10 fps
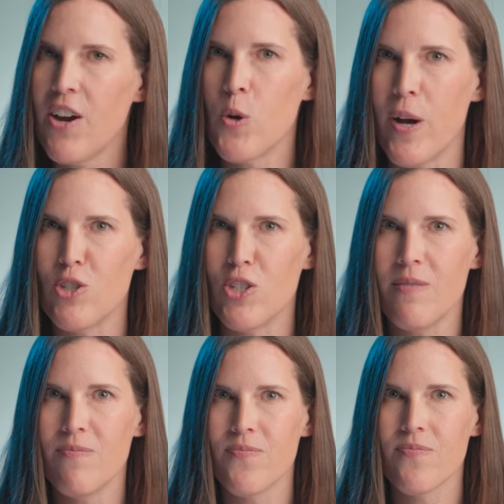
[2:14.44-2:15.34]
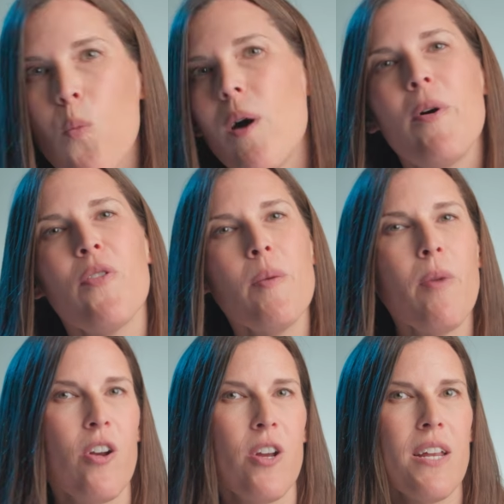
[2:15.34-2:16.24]
Fair question. While both the
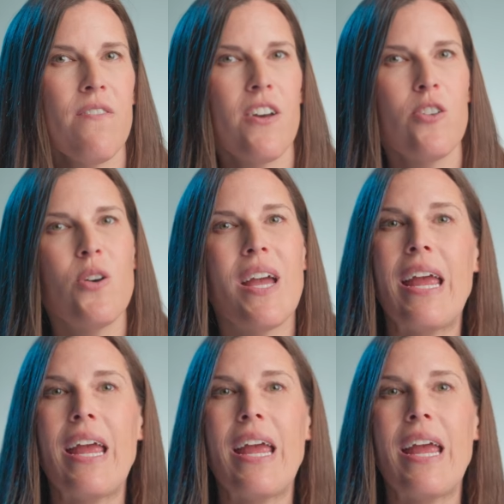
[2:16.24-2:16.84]
marketing funnel